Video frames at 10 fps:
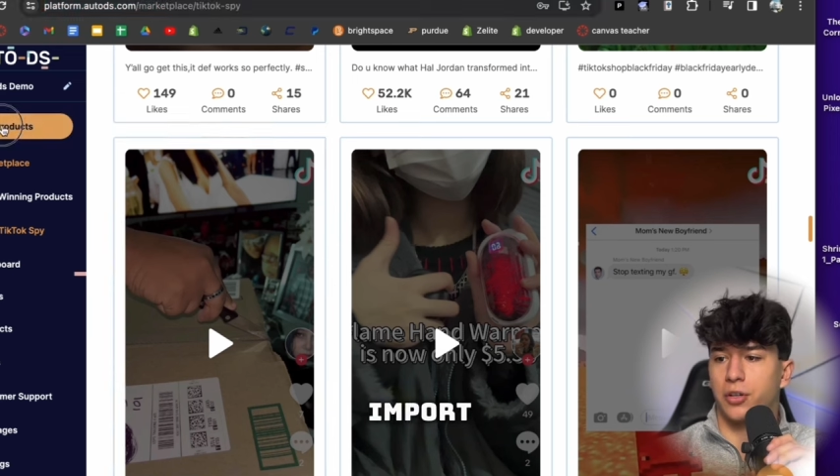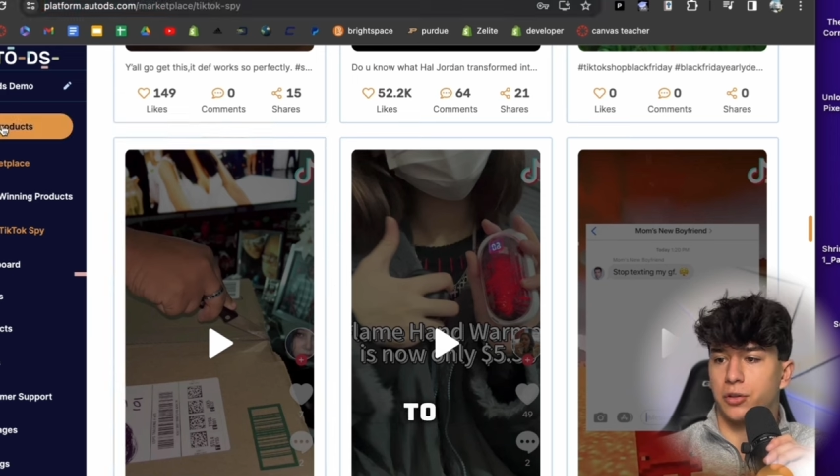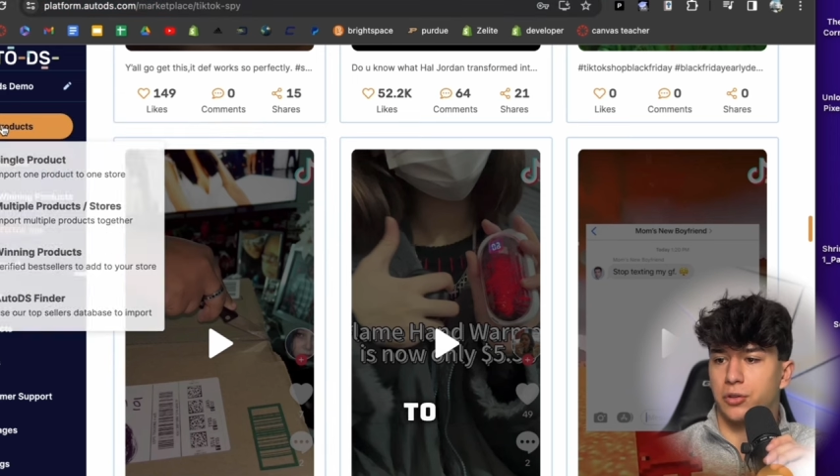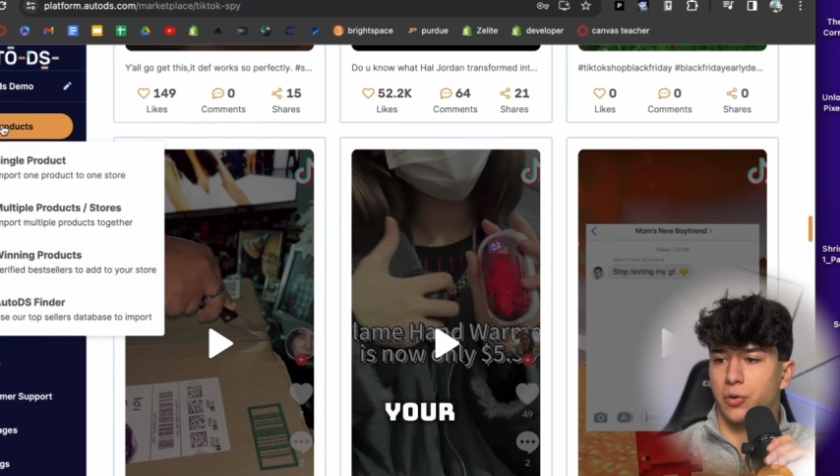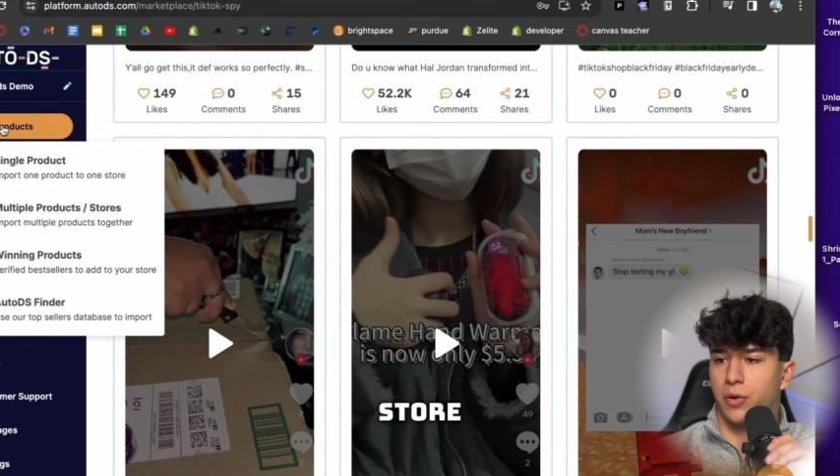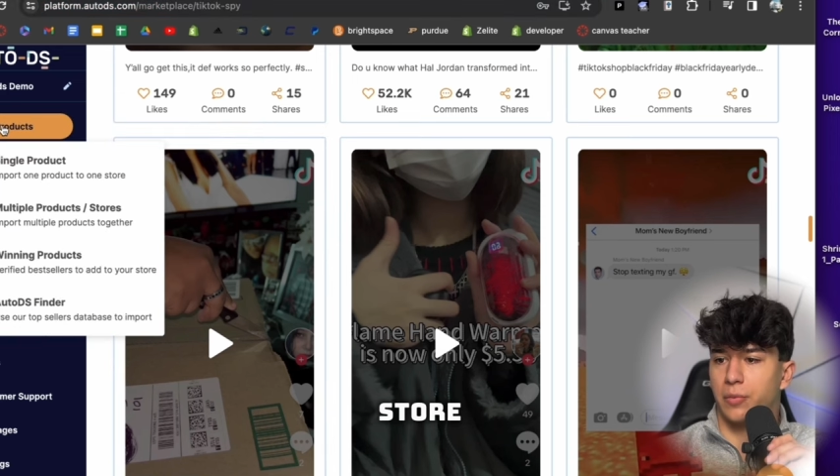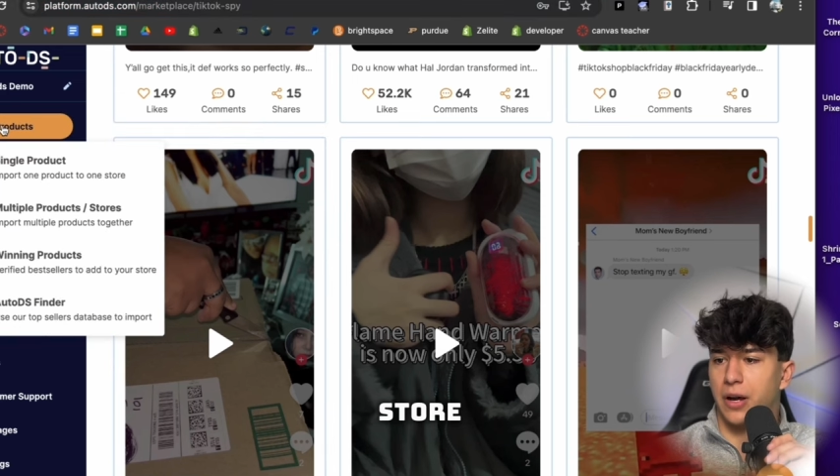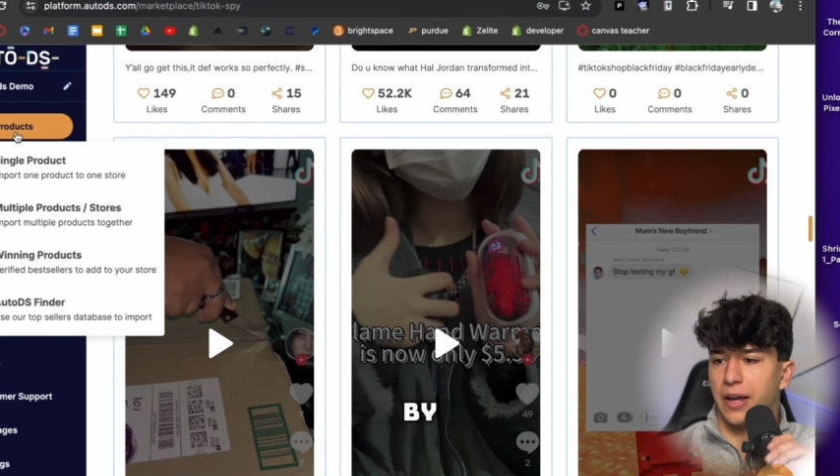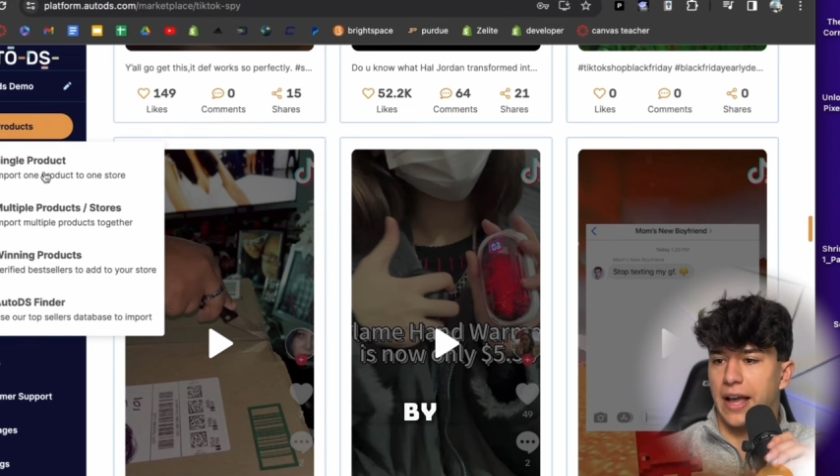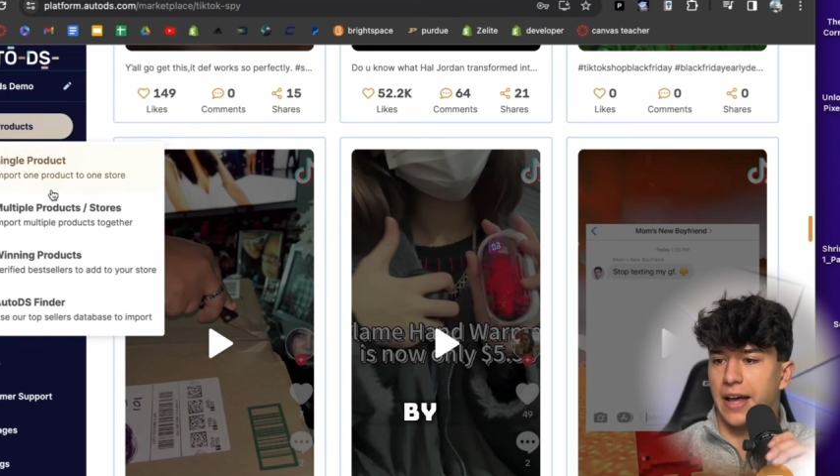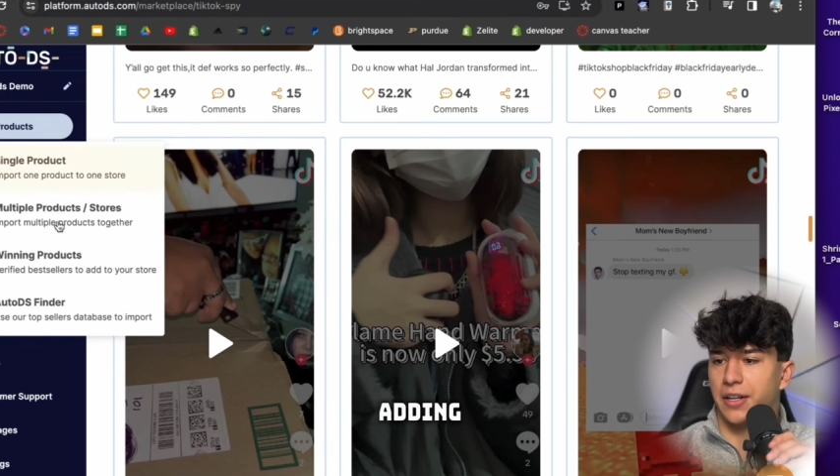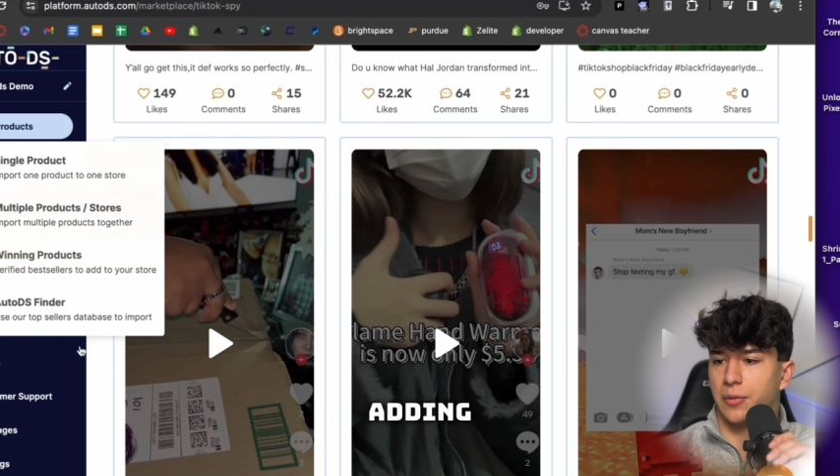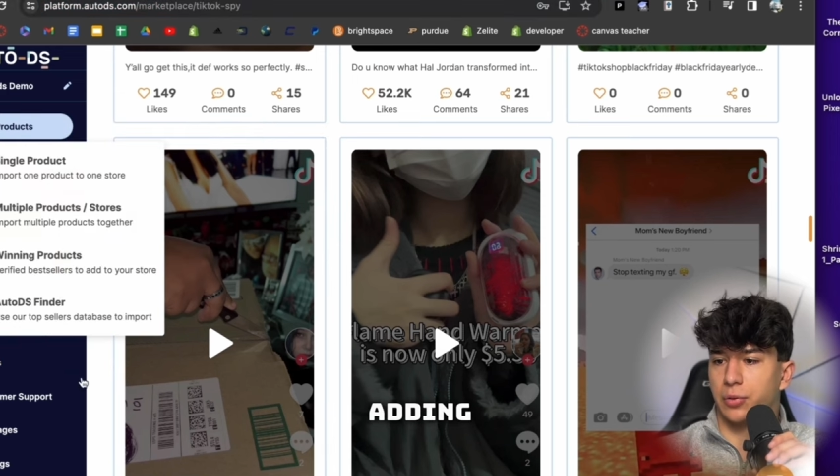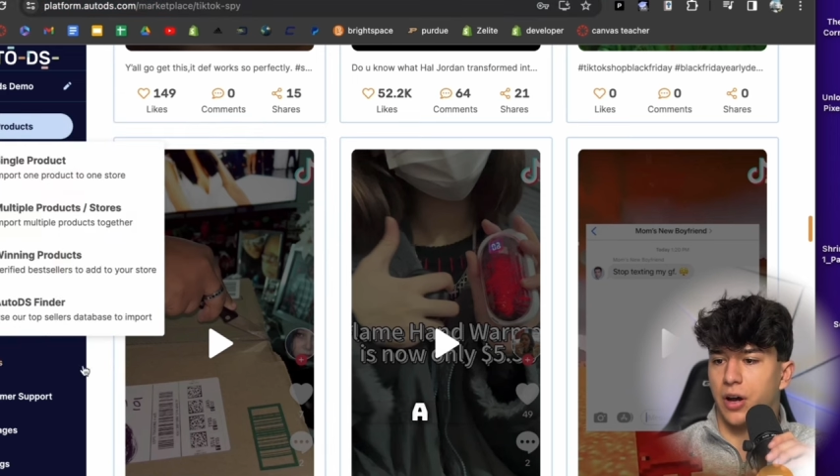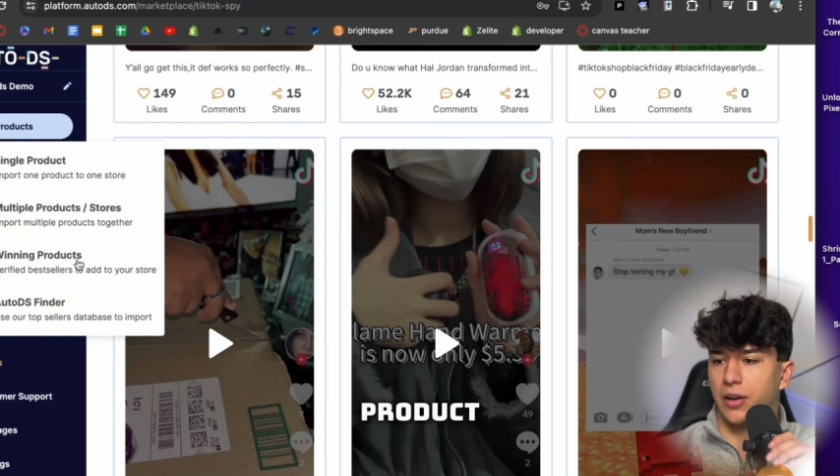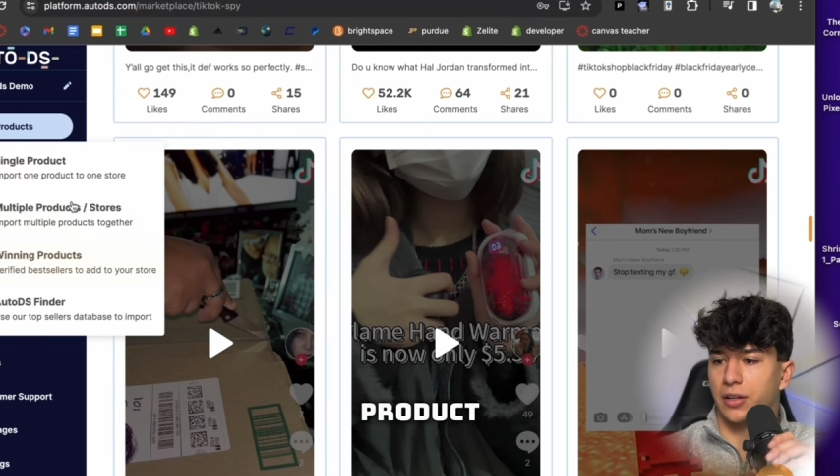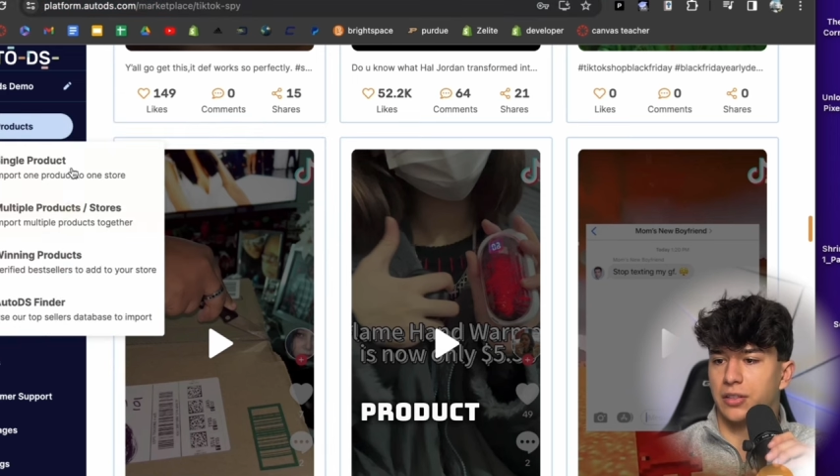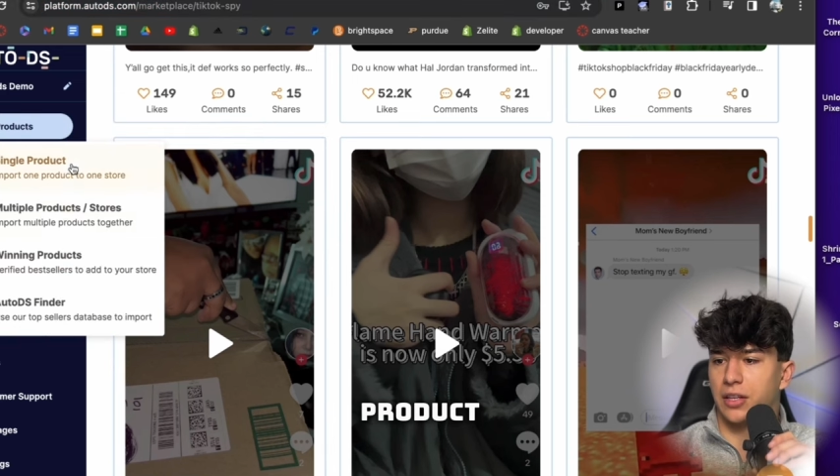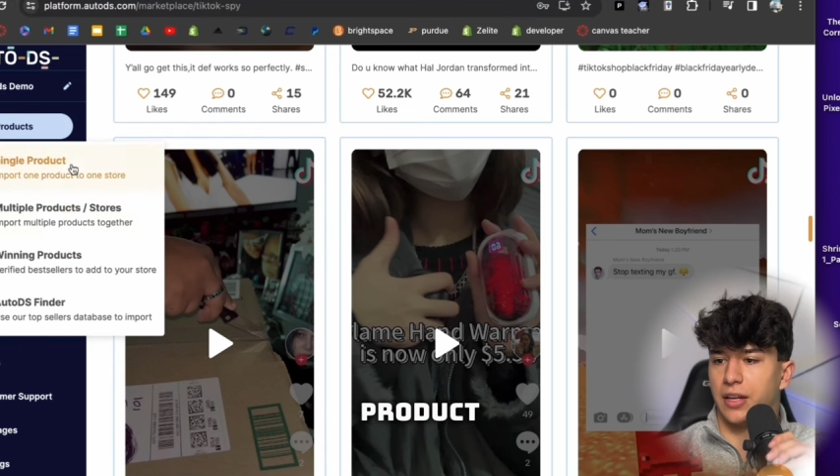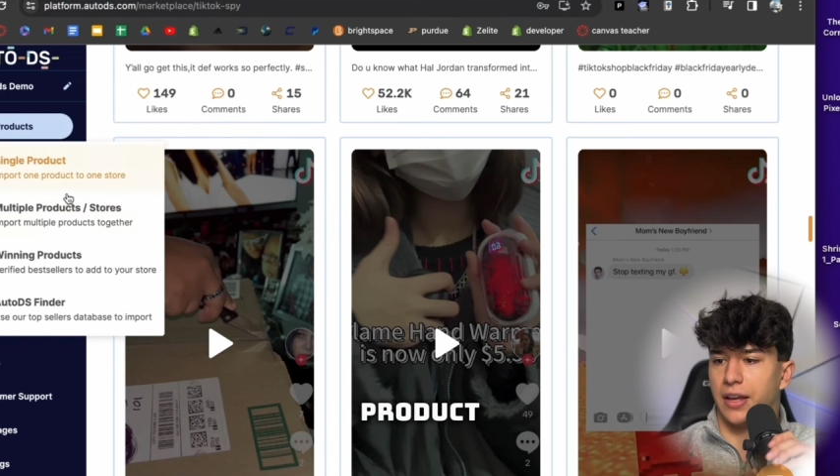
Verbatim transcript: it to your store by adding a product